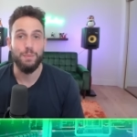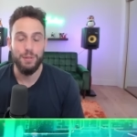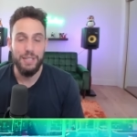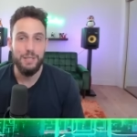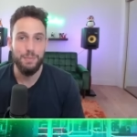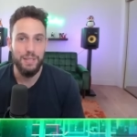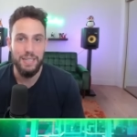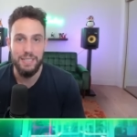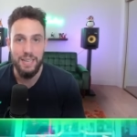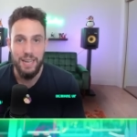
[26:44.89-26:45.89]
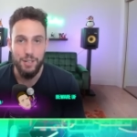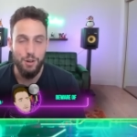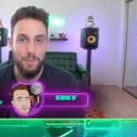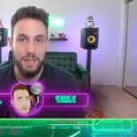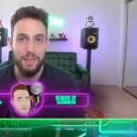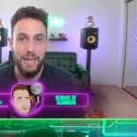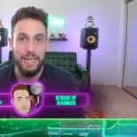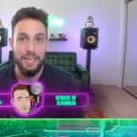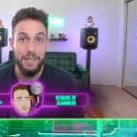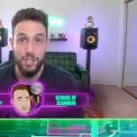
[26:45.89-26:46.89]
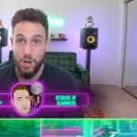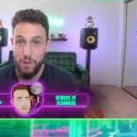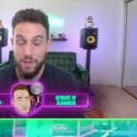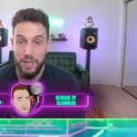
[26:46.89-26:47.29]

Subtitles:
please, please drop me a like, share the